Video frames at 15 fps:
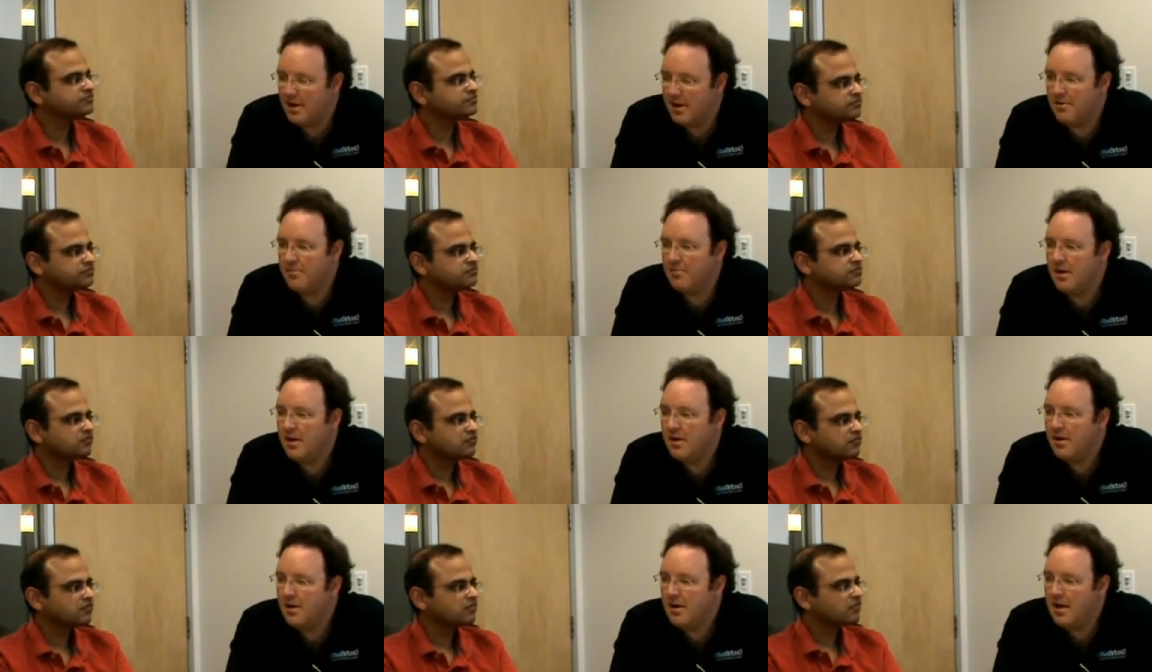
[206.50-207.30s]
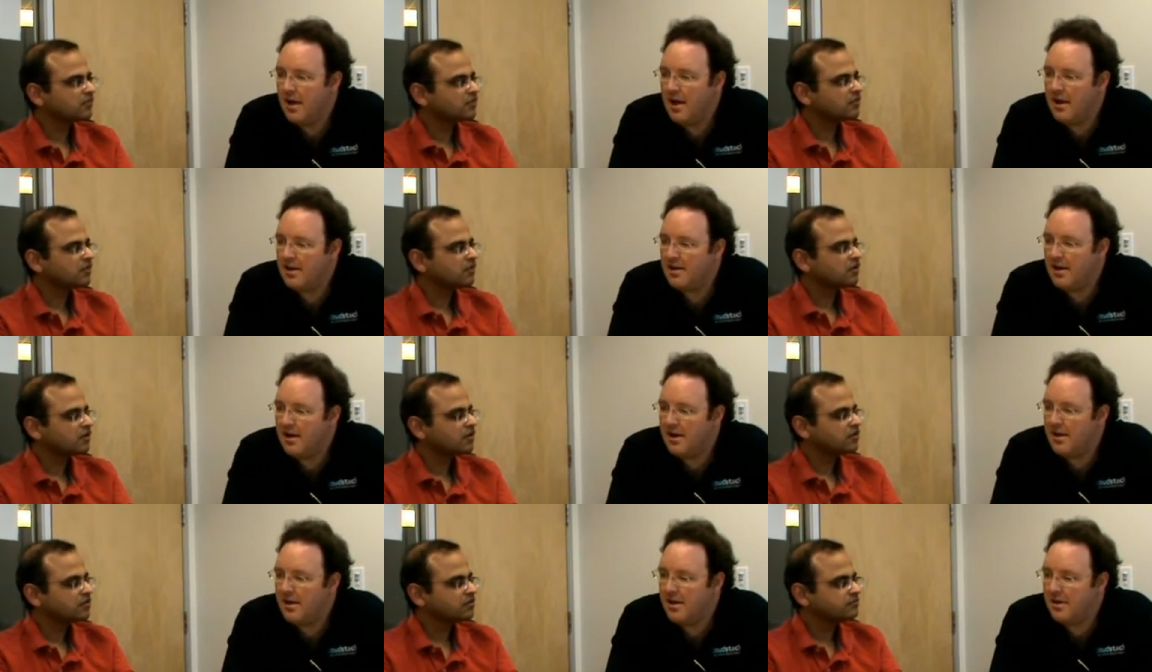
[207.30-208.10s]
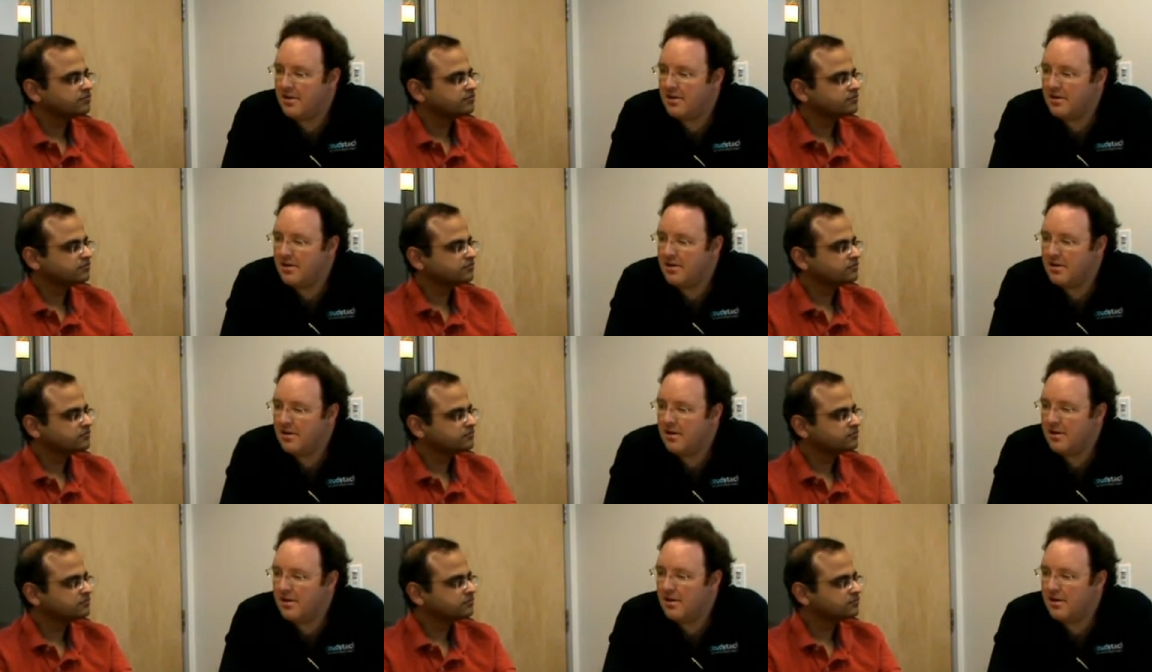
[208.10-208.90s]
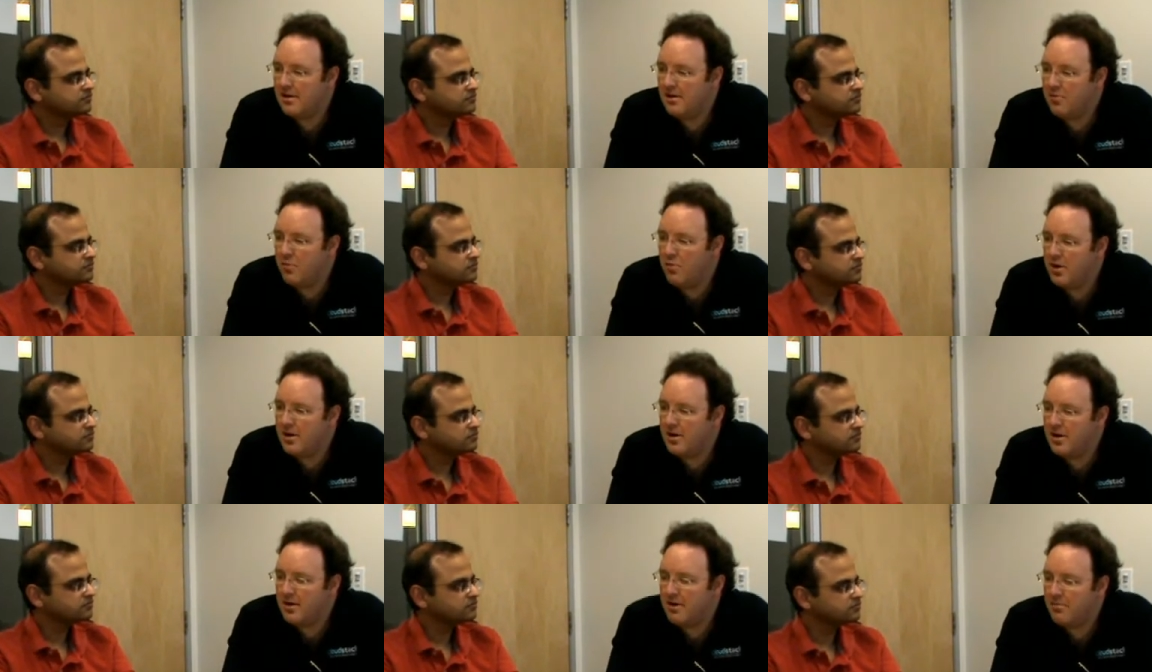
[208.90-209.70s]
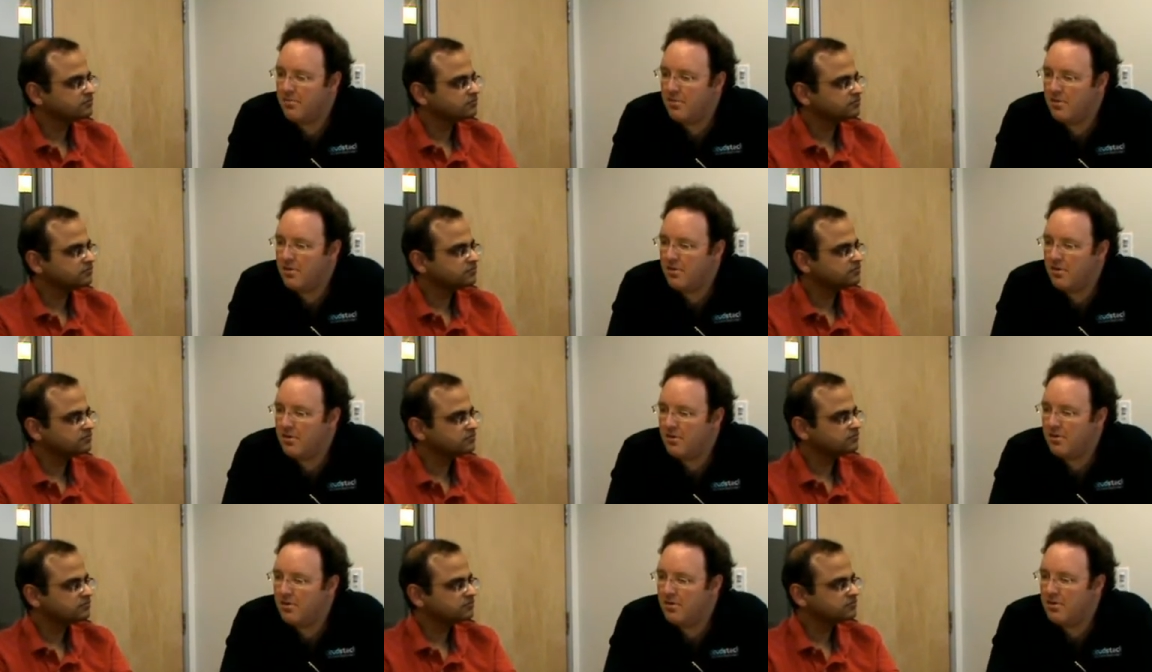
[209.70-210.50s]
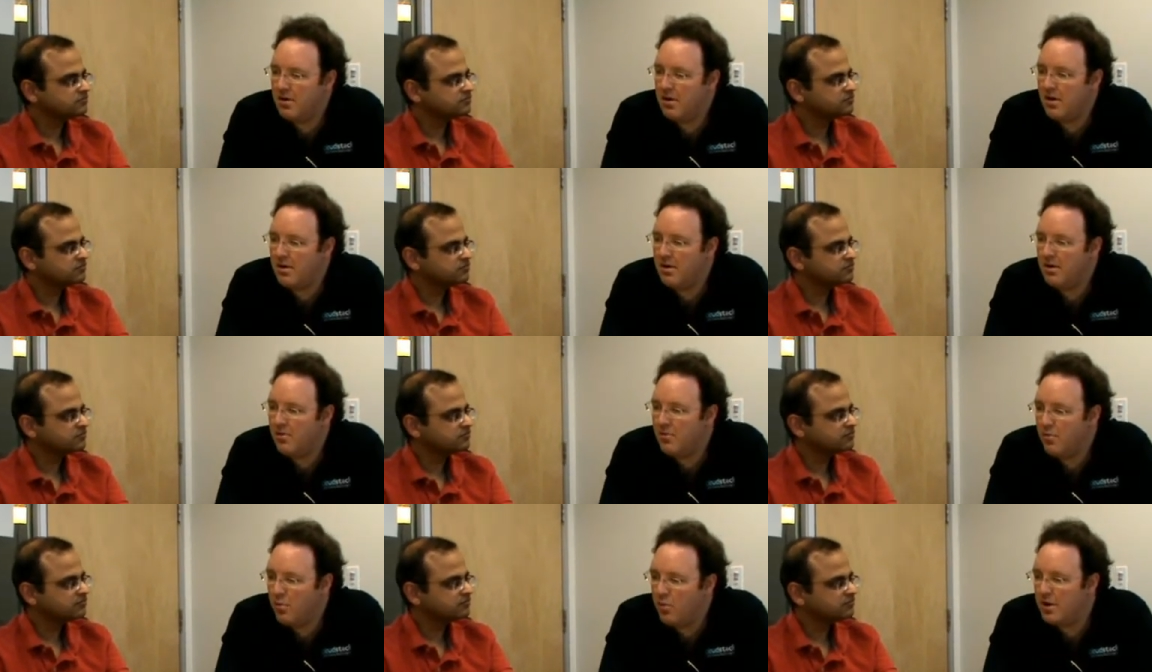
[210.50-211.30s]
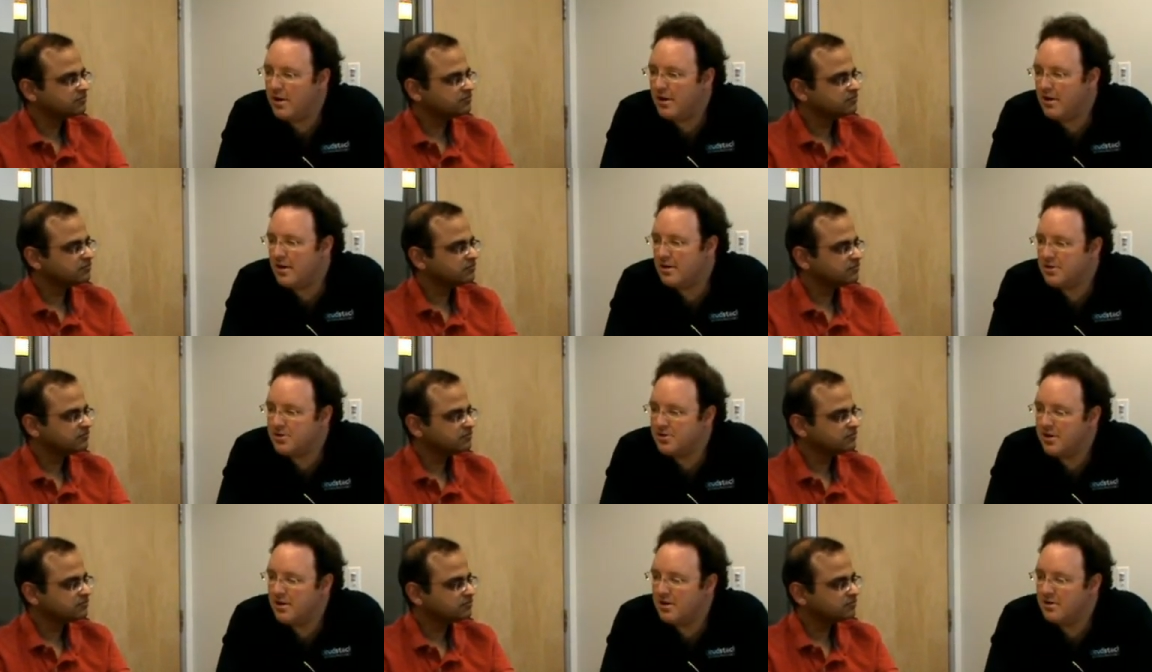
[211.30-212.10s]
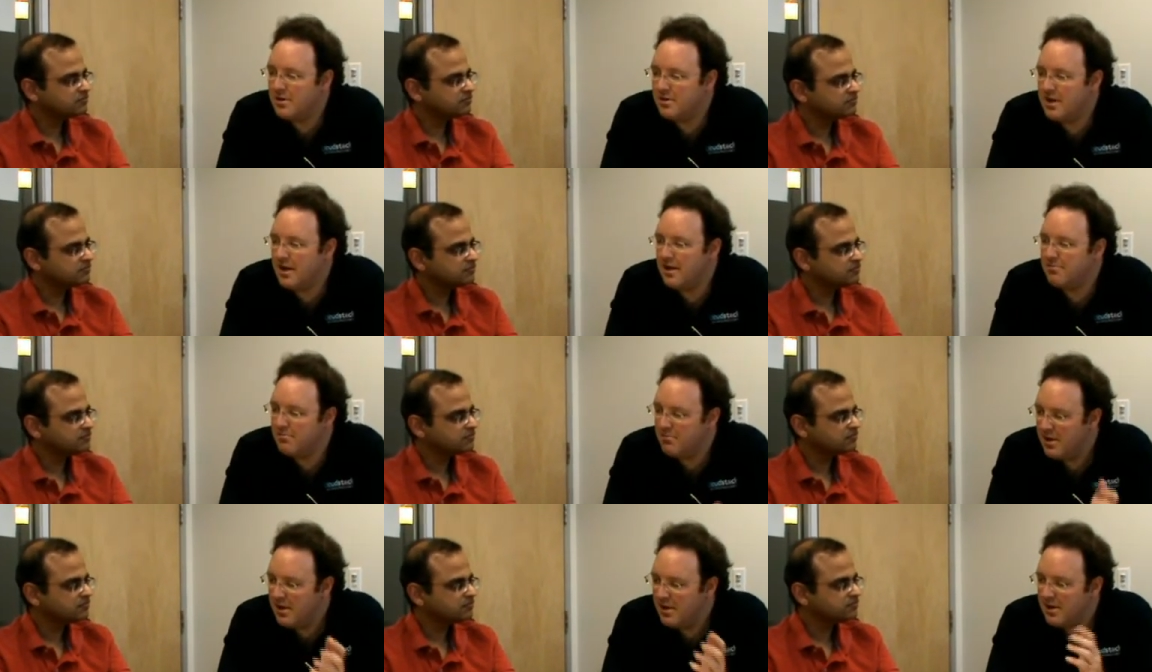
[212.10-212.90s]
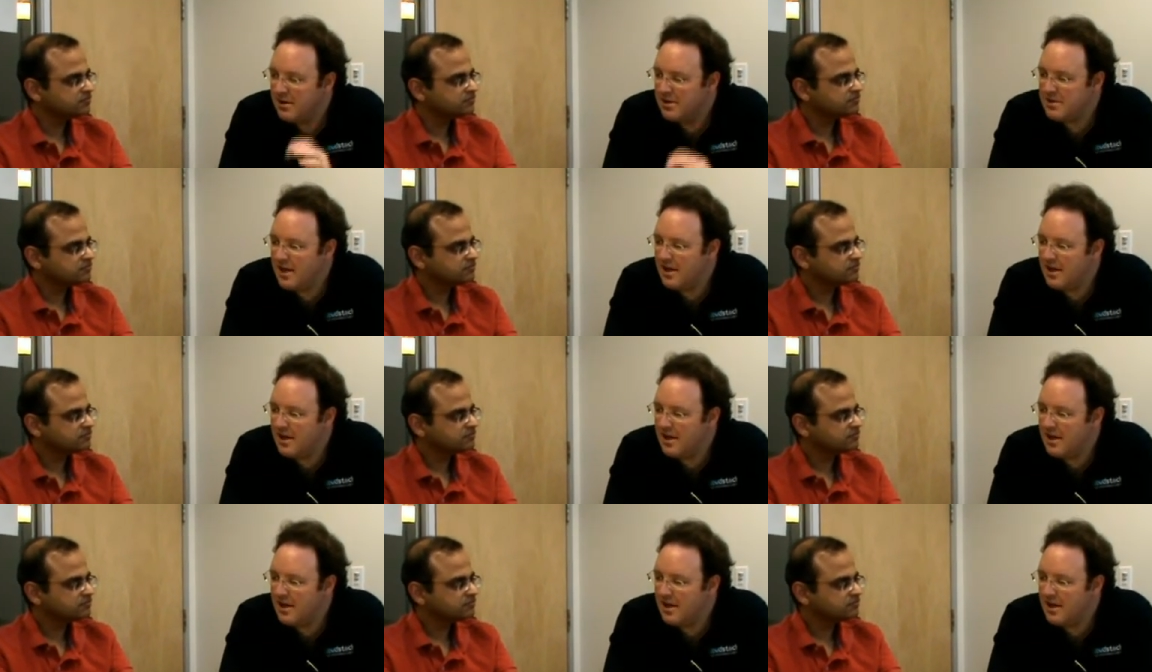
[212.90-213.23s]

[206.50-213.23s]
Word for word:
Speaker 1: Um, and uh, what, um, what extra does that does